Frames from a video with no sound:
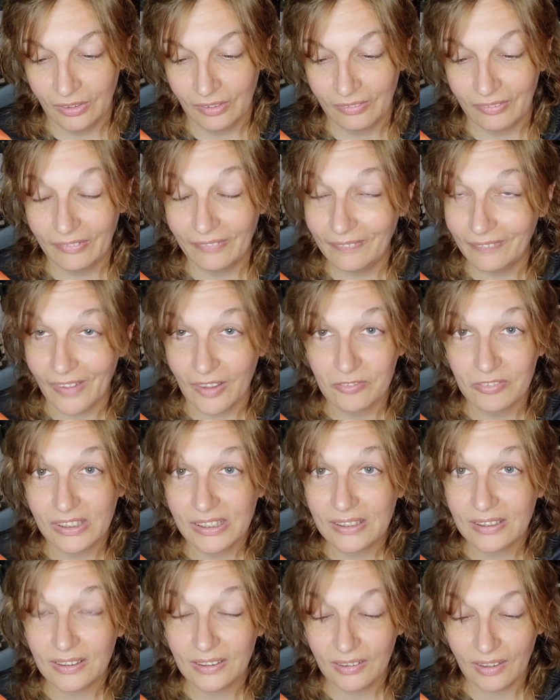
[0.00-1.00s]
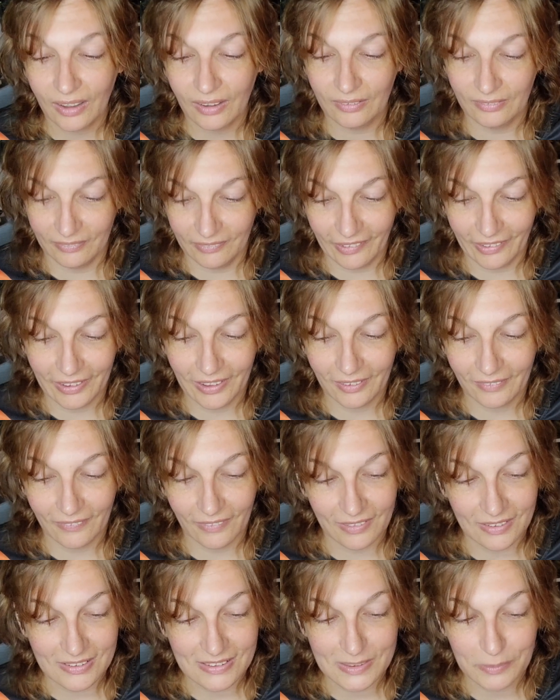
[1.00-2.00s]
The levity and light
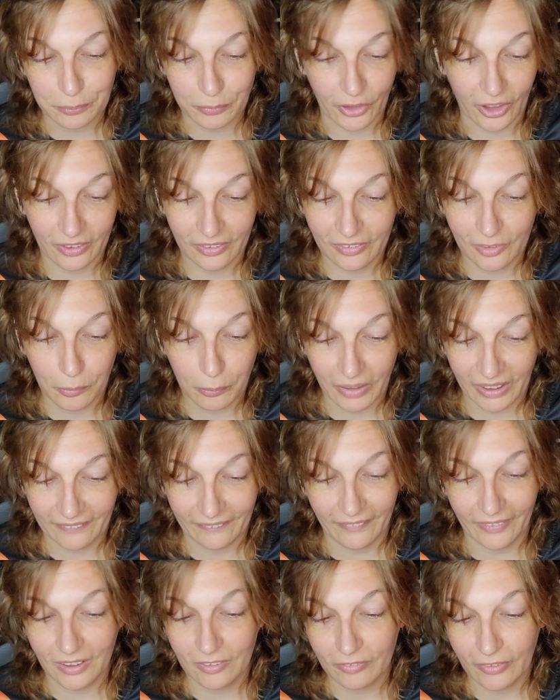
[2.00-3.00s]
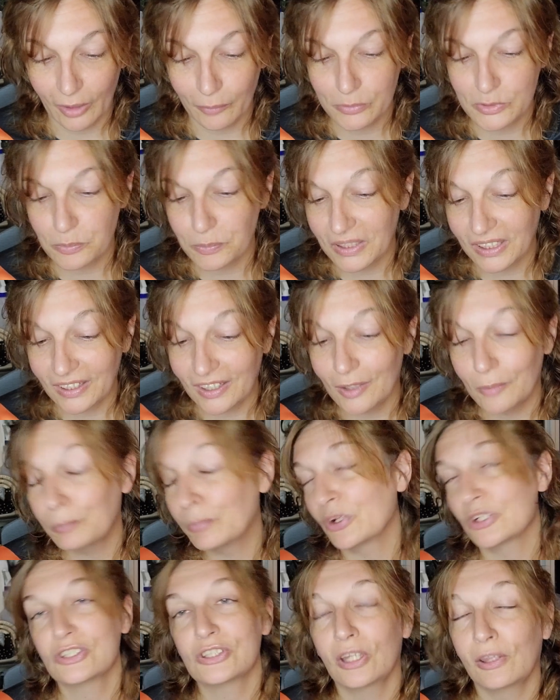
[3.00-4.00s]
that it's brought into my life helps me keep
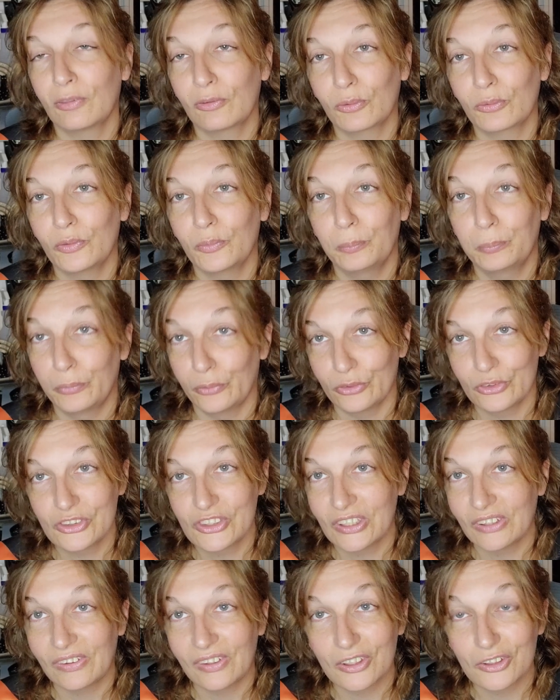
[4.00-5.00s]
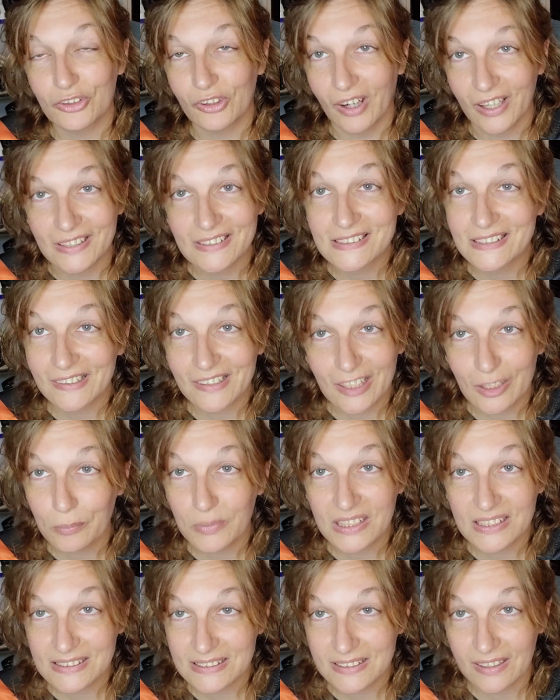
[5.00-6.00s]
pushing through the bullshit that tries to keep
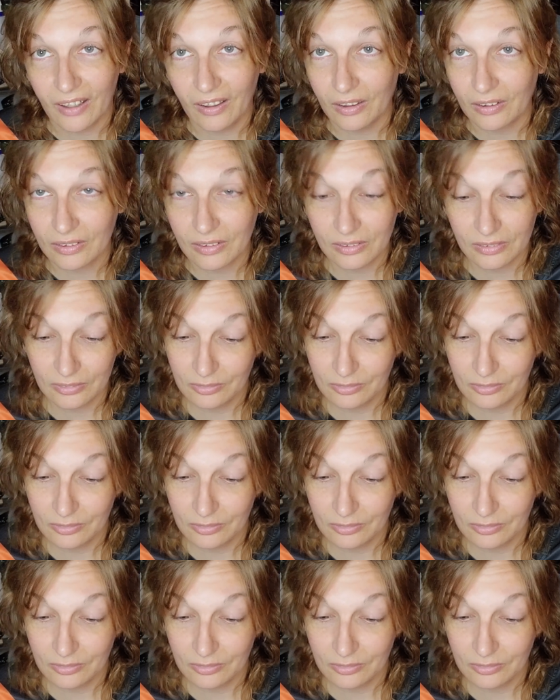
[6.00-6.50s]
me stuck.